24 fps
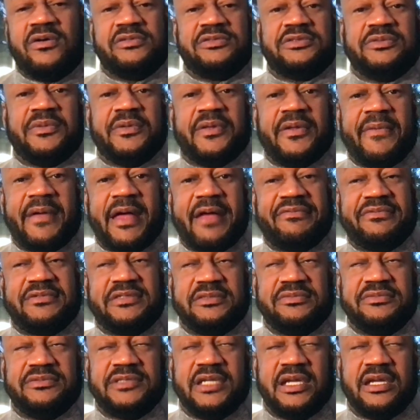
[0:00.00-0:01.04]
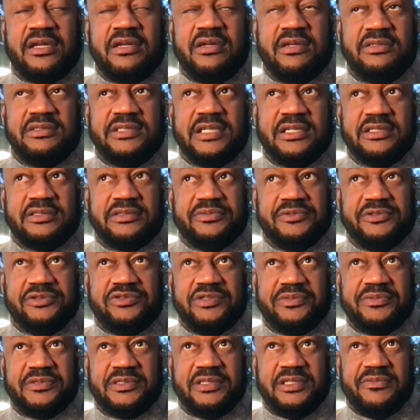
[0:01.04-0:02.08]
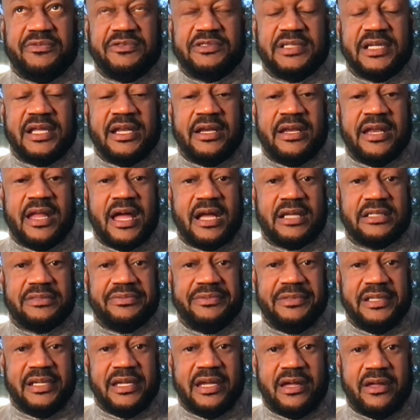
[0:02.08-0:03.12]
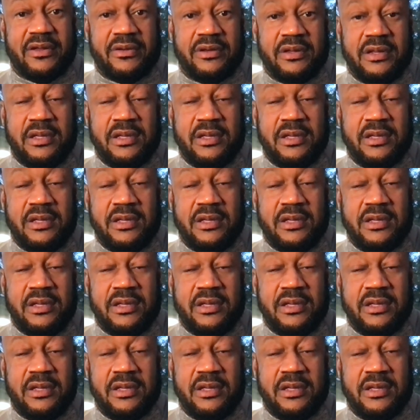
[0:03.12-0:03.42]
Taking some tryptamine, which kind of knocks me out.